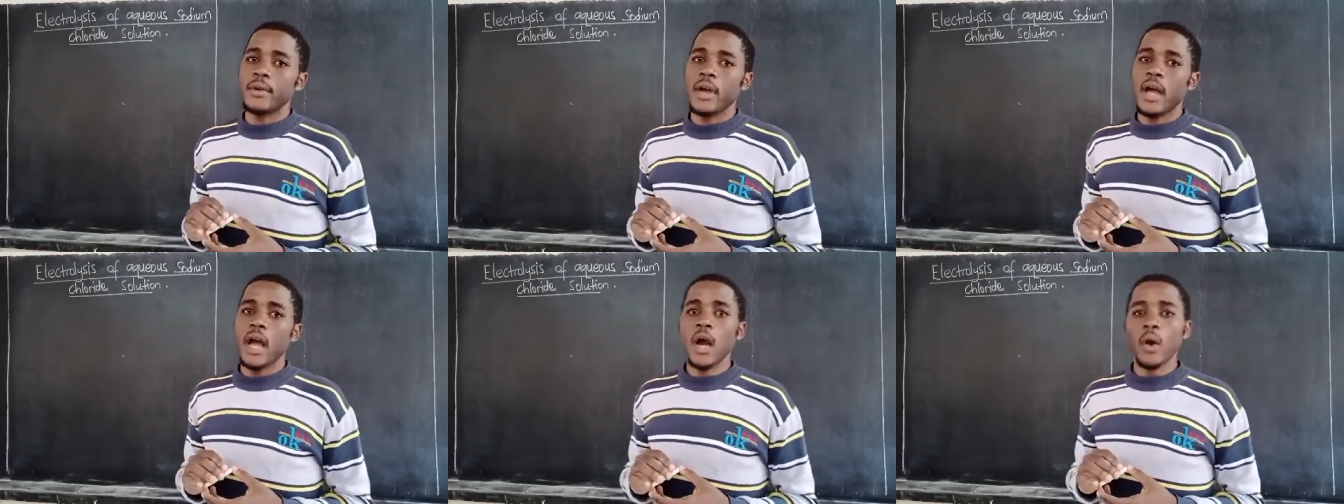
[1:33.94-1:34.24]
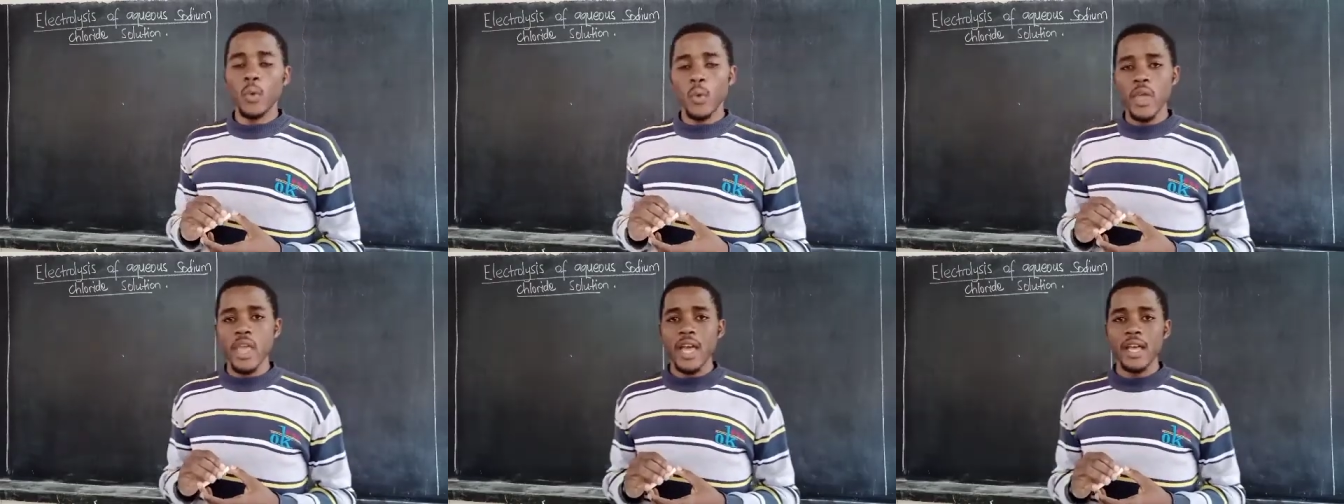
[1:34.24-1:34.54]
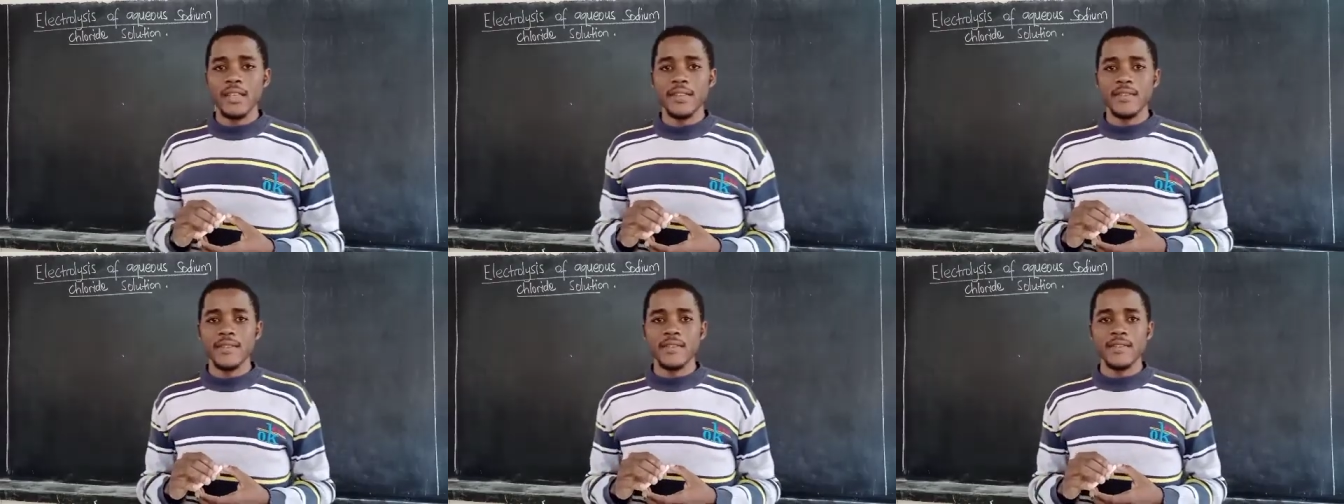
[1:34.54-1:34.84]

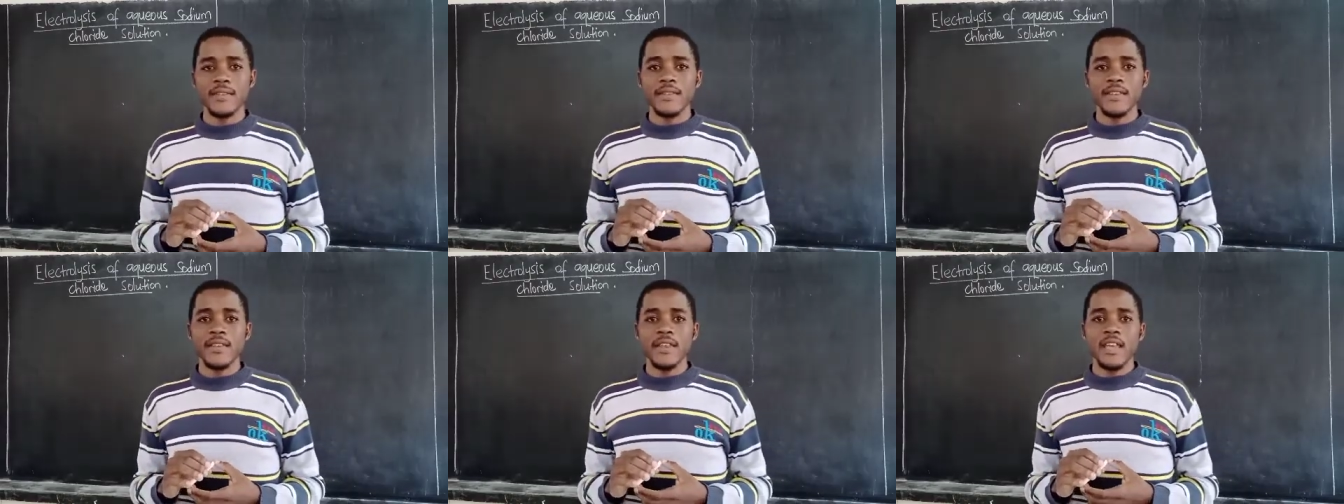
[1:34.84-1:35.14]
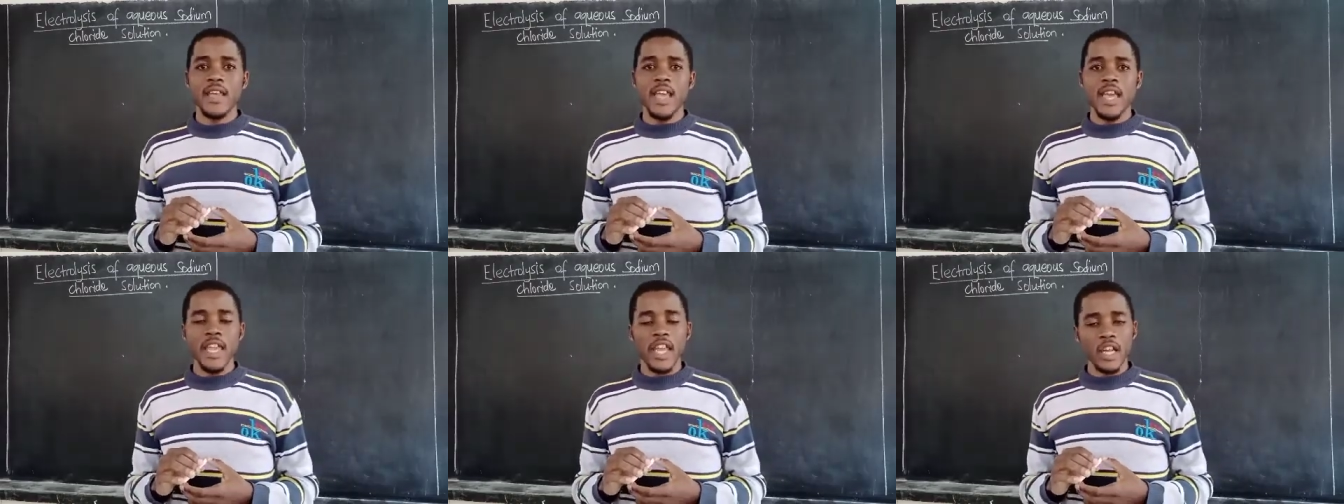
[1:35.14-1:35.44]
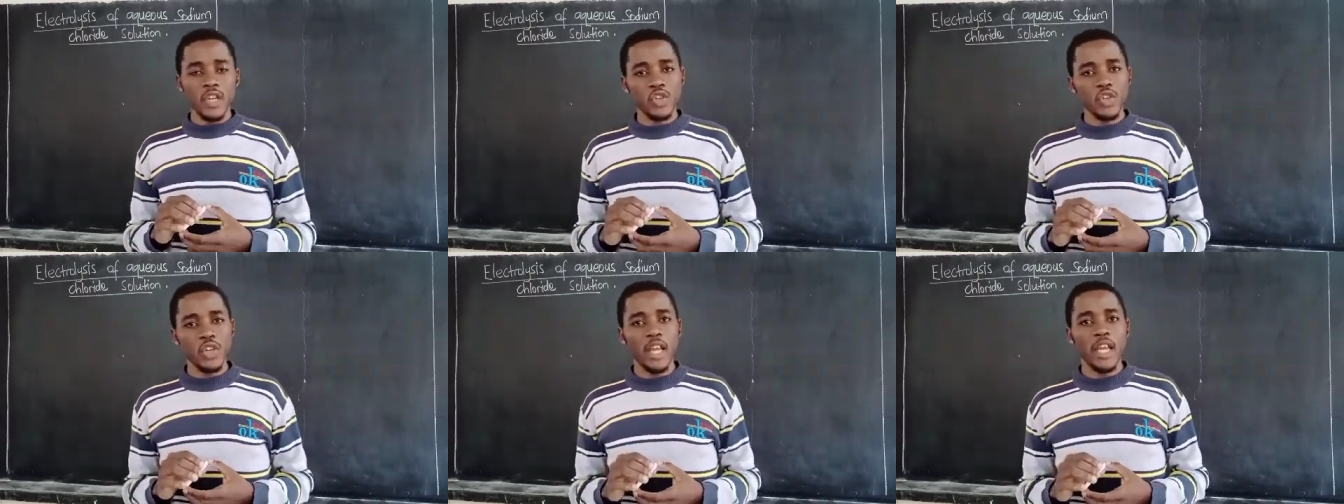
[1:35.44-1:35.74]
aqueous
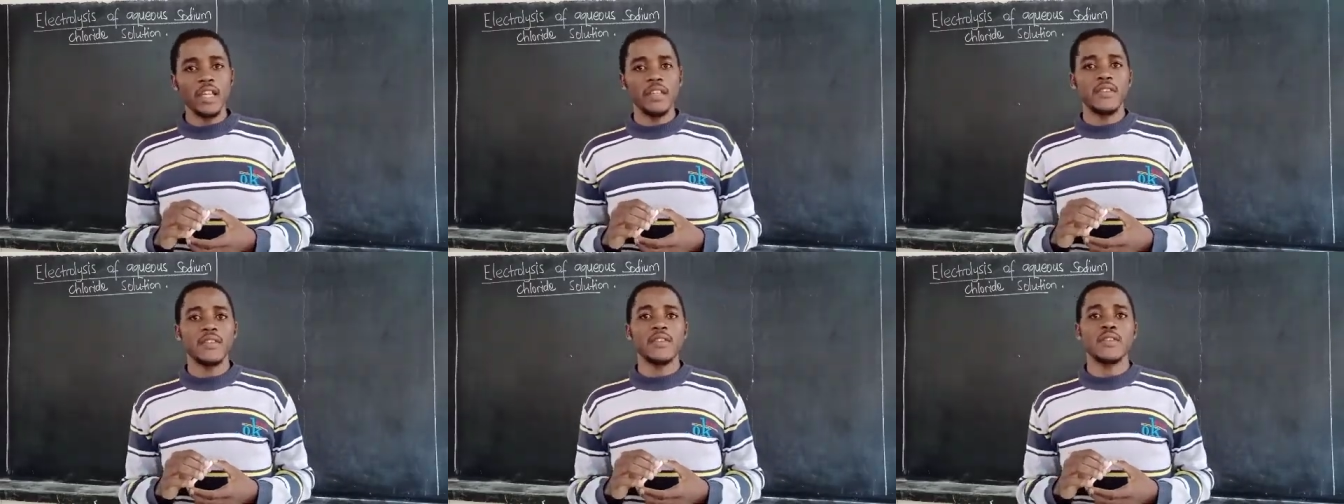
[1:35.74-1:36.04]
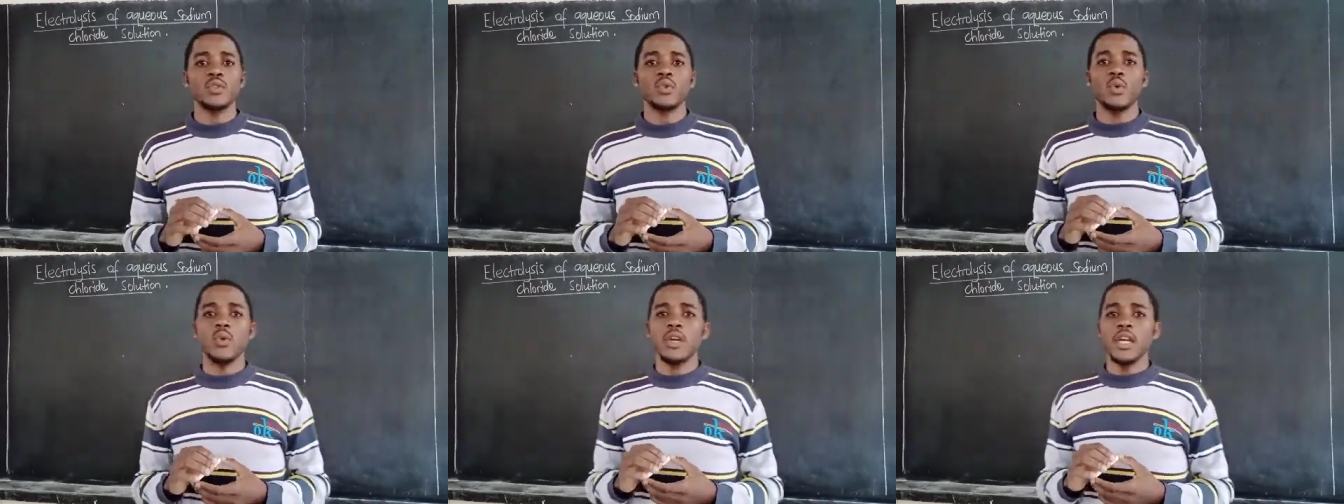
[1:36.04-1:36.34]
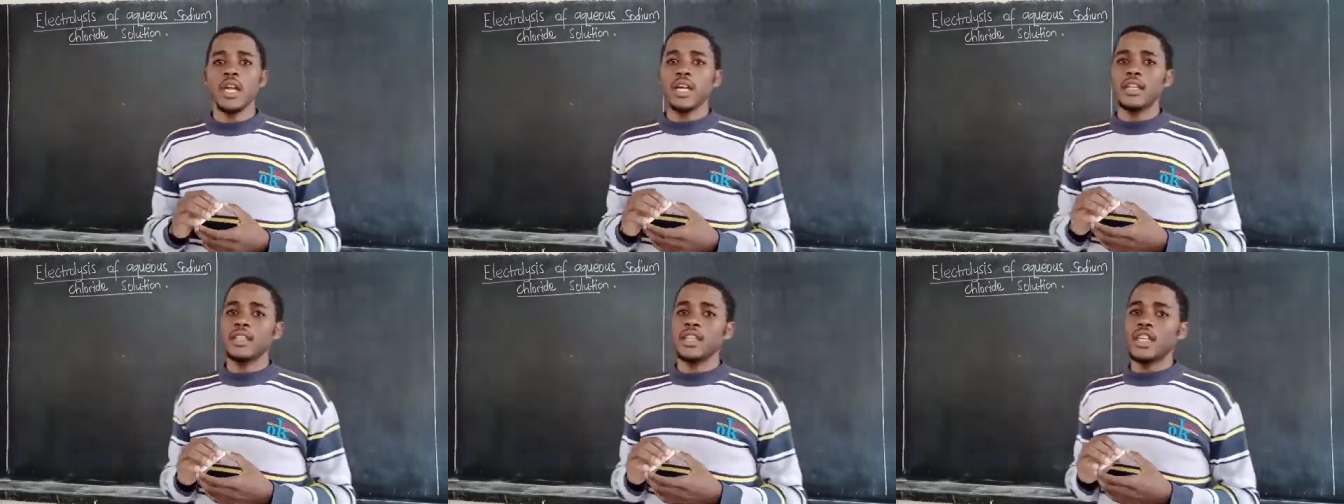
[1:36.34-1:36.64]
electrolytes to
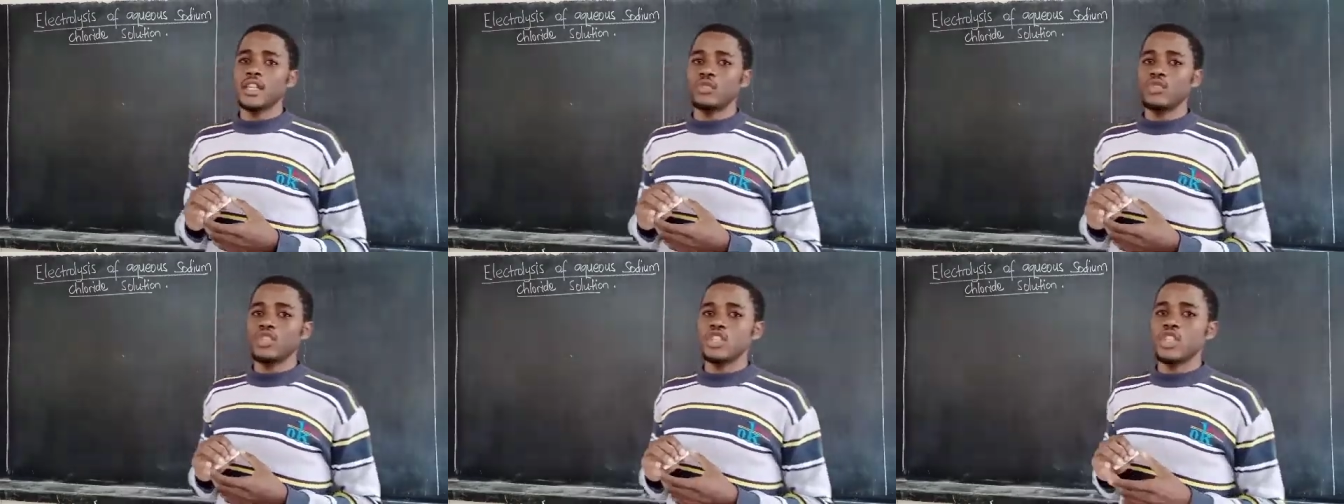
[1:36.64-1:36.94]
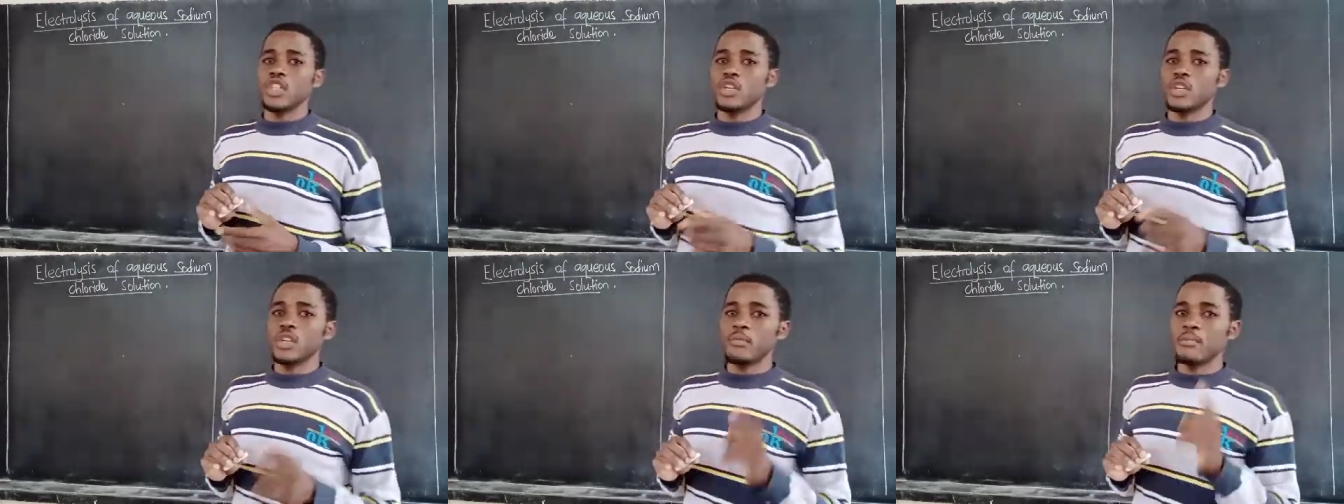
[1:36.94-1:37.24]
conduct electricity.